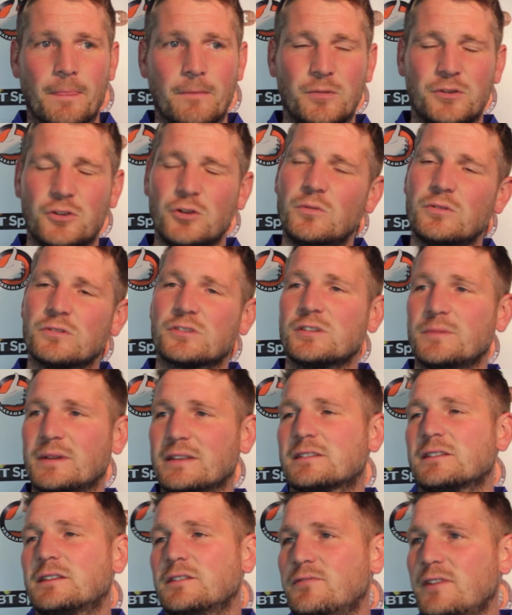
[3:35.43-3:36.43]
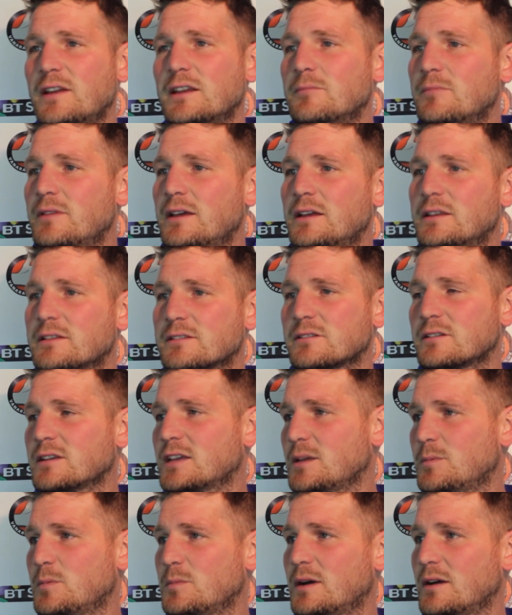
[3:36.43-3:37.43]
we don't want something to develop there that's going
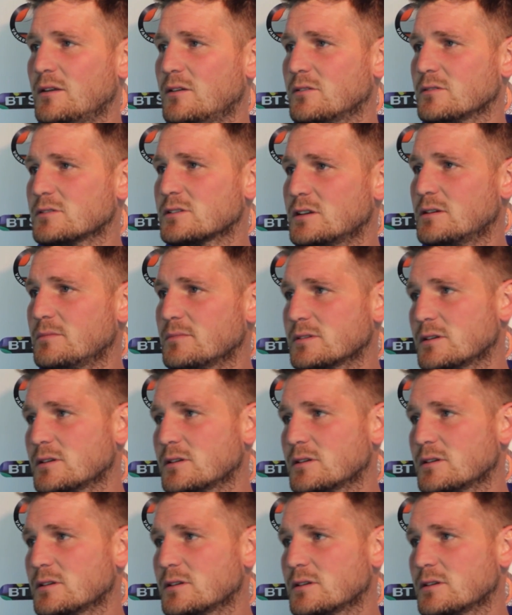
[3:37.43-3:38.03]
to keep him out long term.